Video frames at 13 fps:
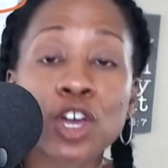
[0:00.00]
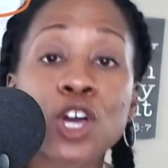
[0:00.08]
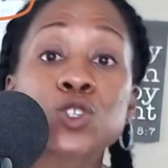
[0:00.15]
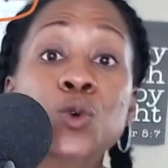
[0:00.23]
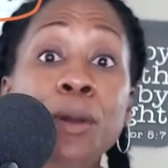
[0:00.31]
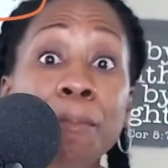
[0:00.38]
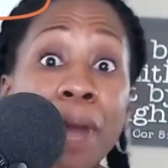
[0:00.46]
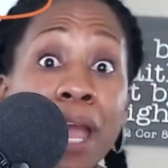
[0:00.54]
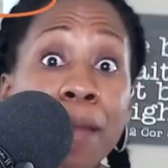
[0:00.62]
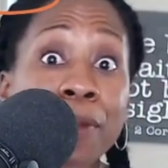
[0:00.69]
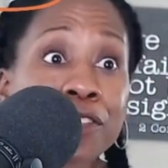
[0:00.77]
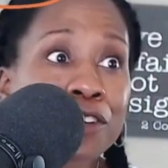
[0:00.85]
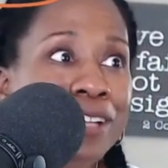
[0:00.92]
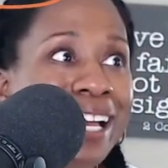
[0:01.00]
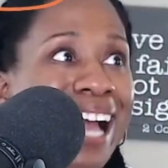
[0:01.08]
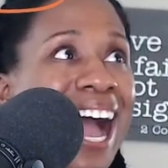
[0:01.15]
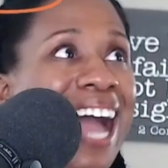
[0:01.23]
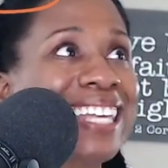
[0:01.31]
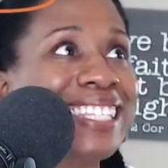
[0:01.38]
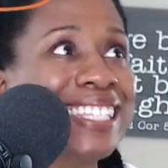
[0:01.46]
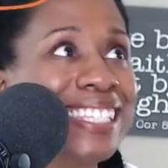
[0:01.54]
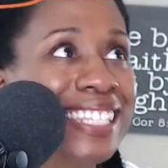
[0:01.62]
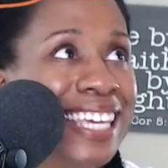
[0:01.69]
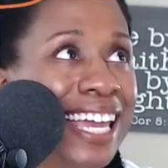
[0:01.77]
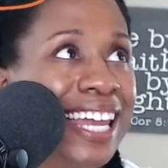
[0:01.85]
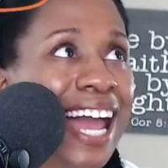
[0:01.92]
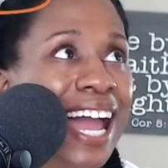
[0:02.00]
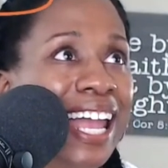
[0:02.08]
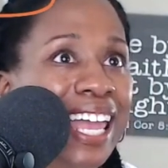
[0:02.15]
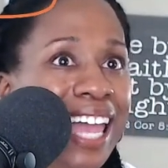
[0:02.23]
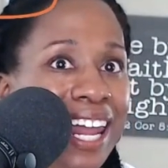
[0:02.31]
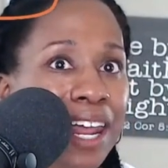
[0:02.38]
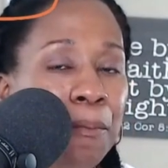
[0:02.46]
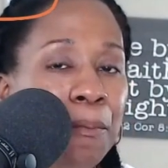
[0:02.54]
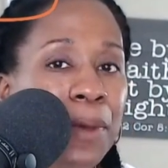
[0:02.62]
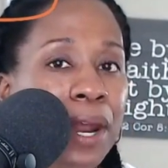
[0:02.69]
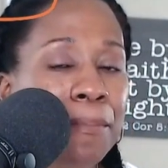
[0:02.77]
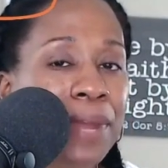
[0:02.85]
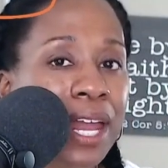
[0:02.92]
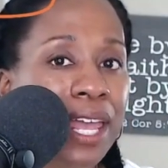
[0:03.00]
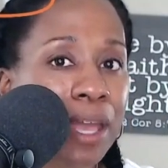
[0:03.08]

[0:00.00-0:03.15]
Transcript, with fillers: So it might be that you're like, I see it, I get it, but I'm not